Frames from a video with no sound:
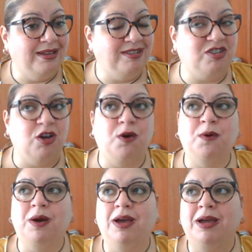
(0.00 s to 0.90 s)

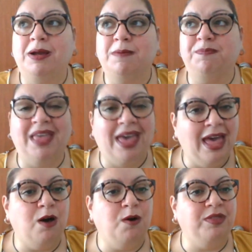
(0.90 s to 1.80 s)
So
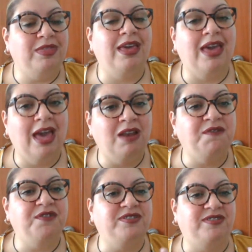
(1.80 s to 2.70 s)
now the
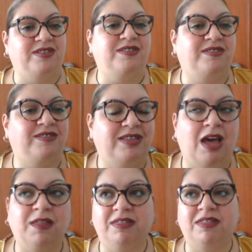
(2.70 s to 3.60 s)
emphasis,
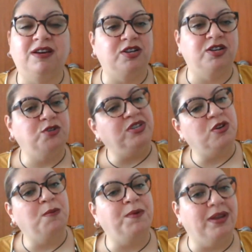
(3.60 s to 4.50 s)
now that the country's
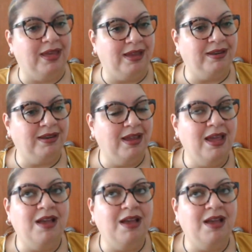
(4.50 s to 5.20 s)
open again,